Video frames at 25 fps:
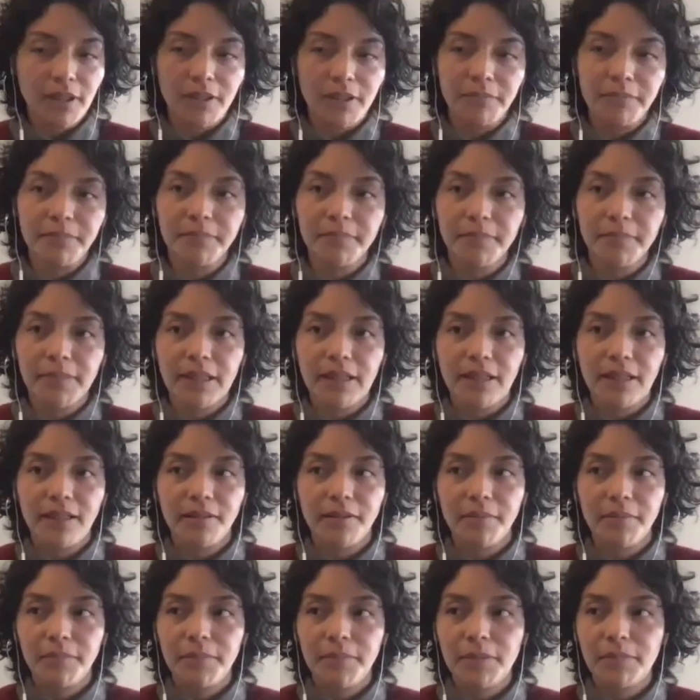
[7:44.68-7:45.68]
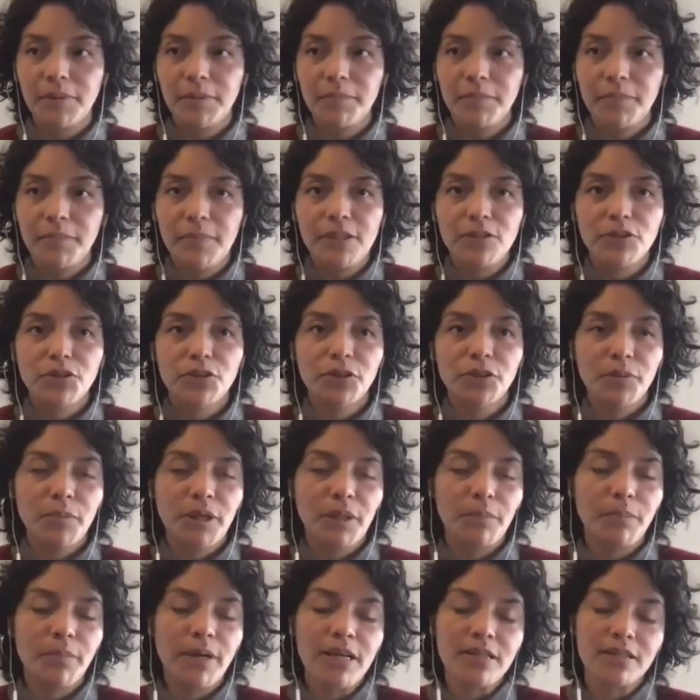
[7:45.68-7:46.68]
um, maybe mention it
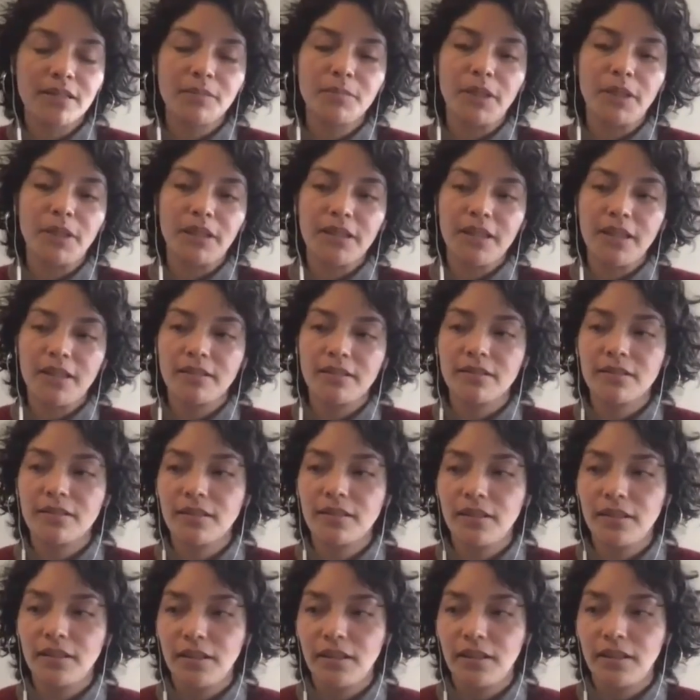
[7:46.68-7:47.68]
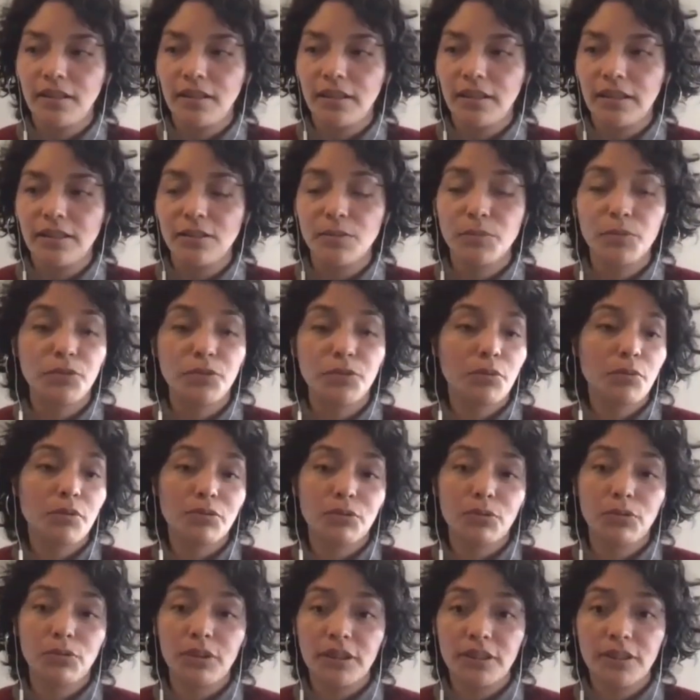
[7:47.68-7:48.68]
by passing, but yes, uh, his music
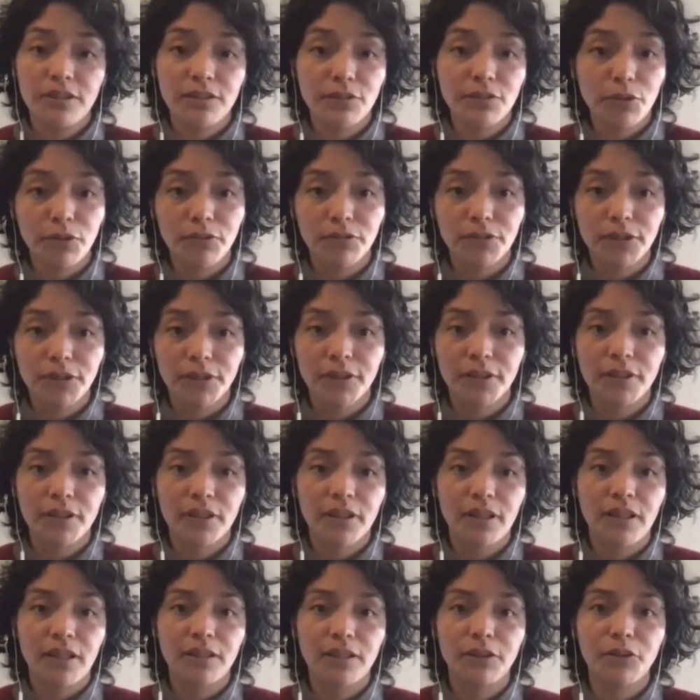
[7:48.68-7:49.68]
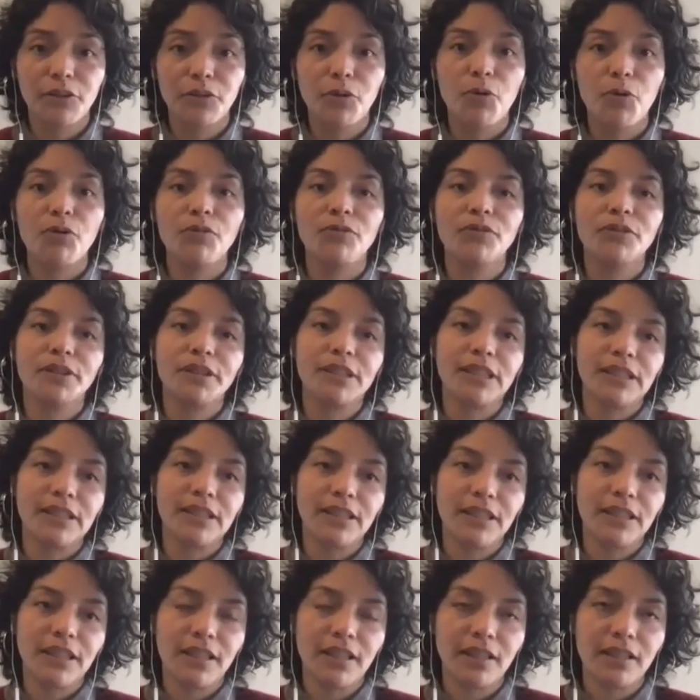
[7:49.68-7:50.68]
was only discovered a little over than
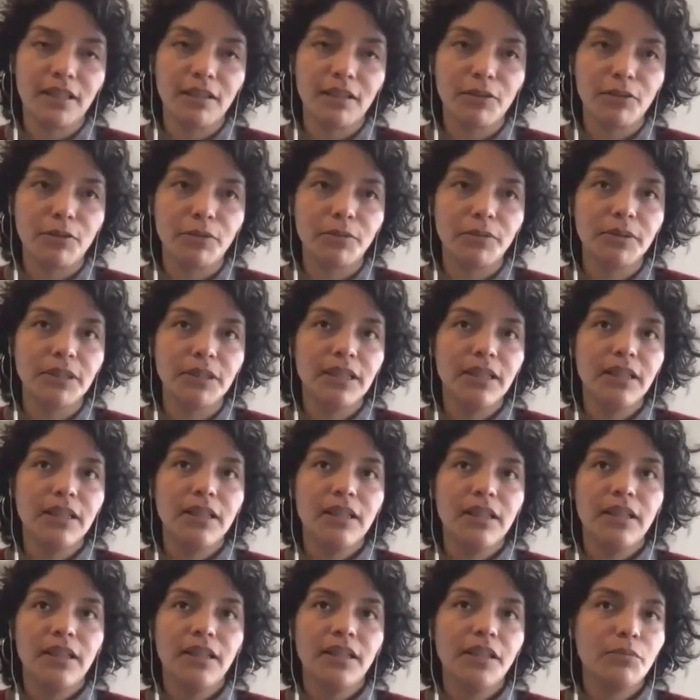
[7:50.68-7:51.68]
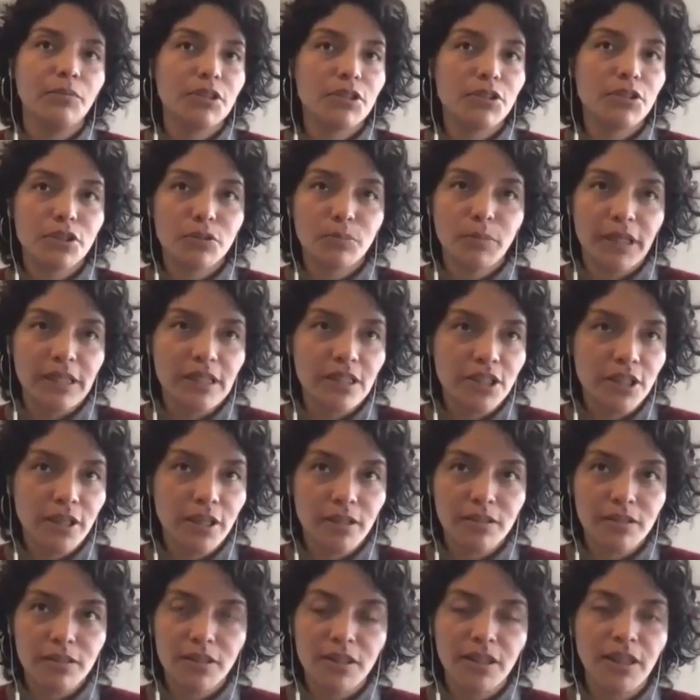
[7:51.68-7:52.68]
a decade ago. And it was just by
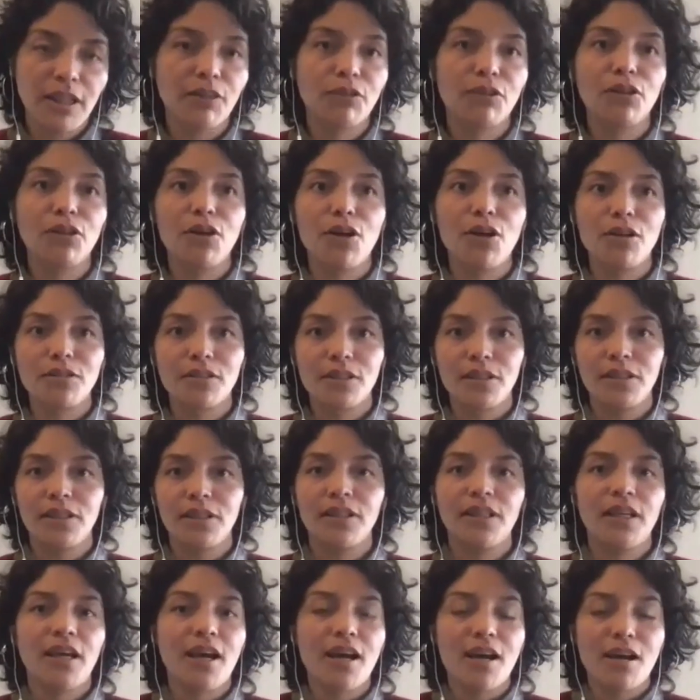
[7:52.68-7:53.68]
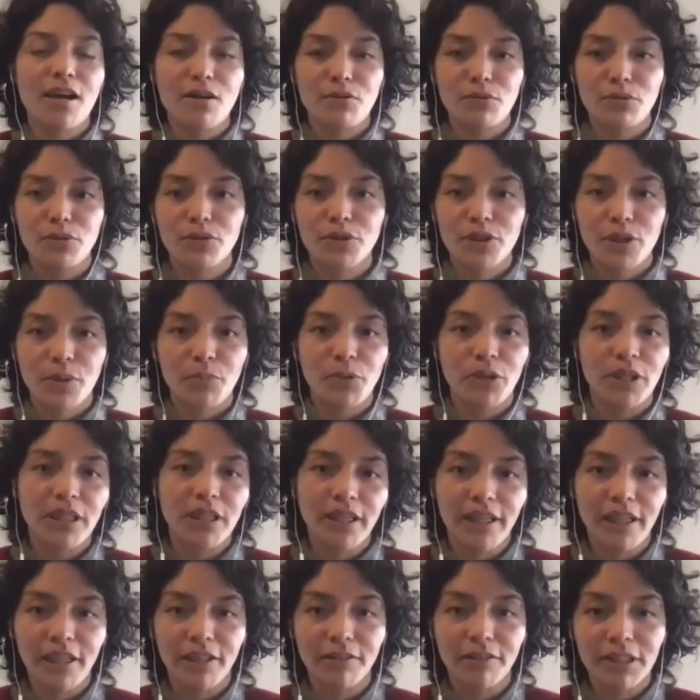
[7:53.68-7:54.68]
chance in a closet in a house someone
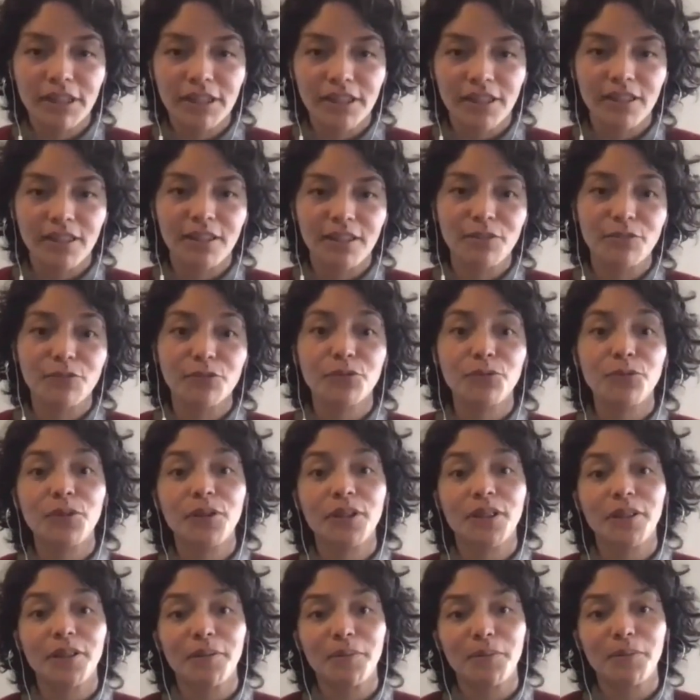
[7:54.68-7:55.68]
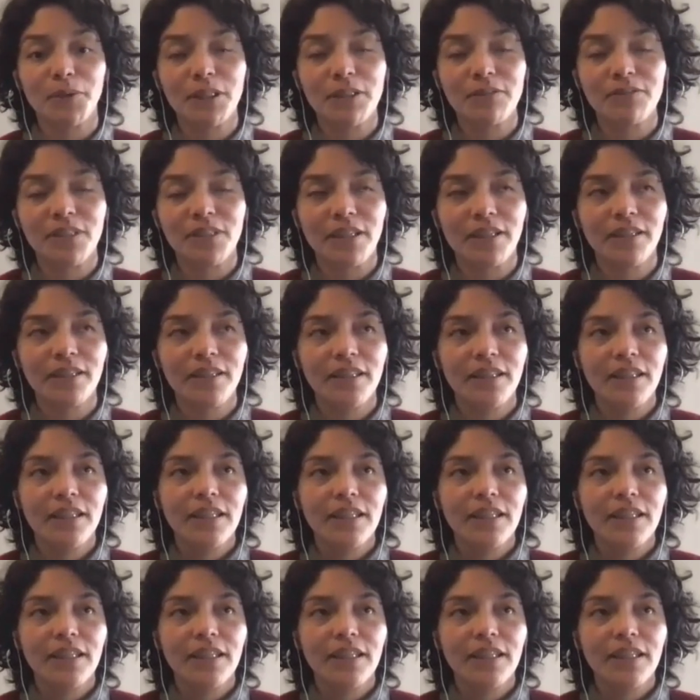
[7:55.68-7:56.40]
inherited in Sucre, Bolivia.